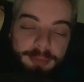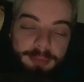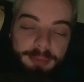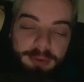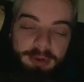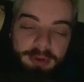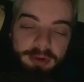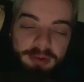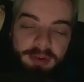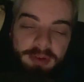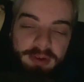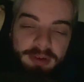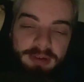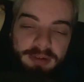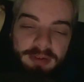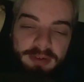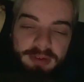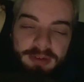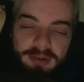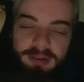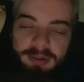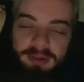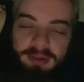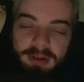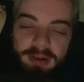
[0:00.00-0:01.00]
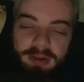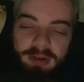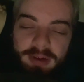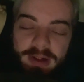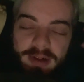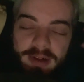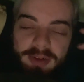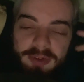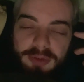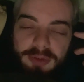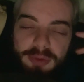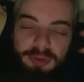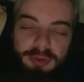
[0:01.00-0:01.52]
But I was like, I had
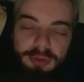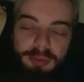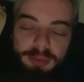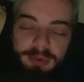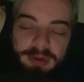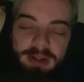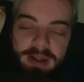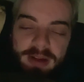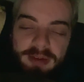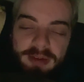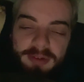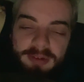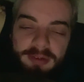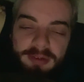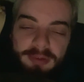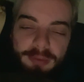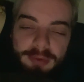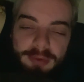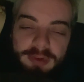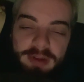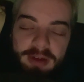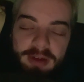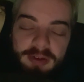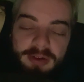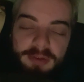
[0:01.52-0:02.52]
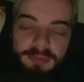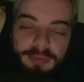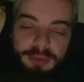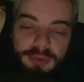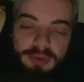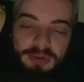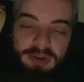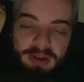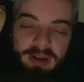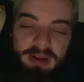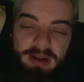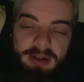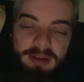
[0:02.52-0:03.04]
to do a double take, double takes. I thought it was
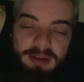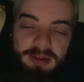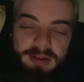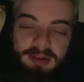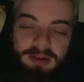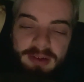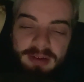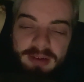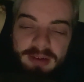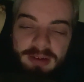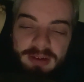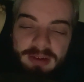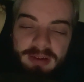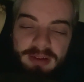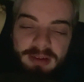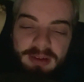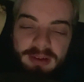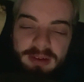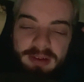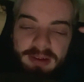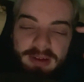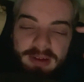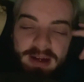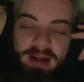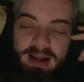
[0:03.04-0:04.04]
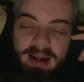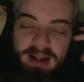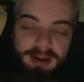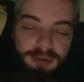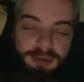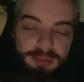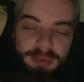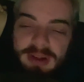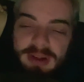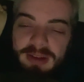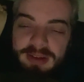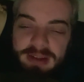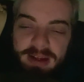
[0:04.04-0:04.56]
like a
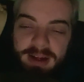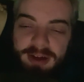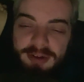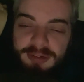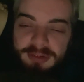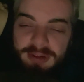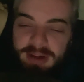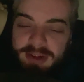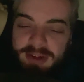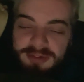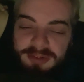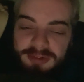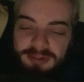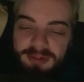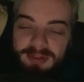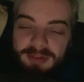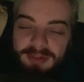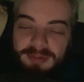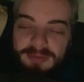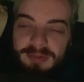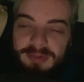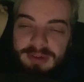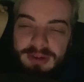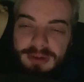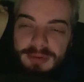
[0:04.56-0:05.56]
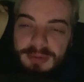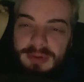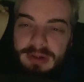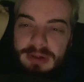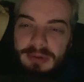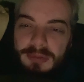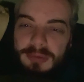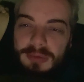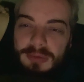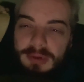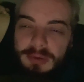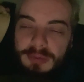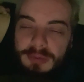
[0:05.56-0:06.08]
Halloween decoration or something. It, it,
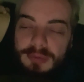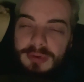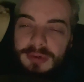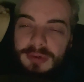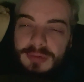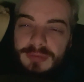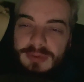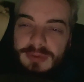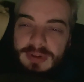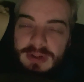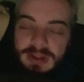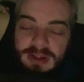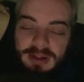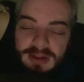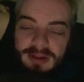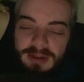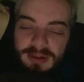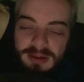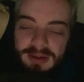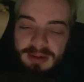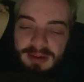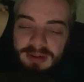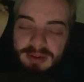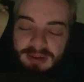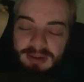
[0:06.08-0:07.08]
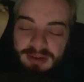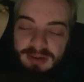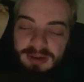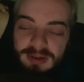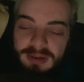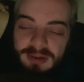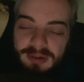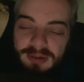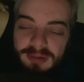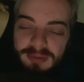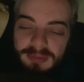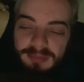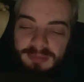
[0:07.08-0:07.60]
it looked really
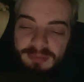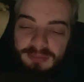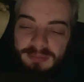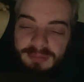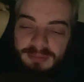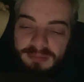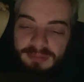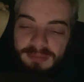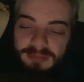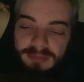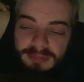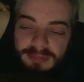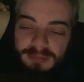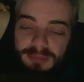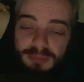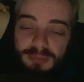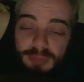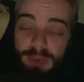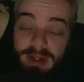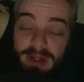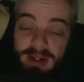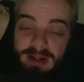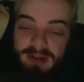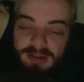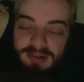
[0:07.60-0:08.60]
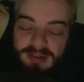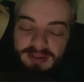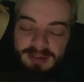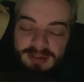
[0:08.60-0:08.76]
weird.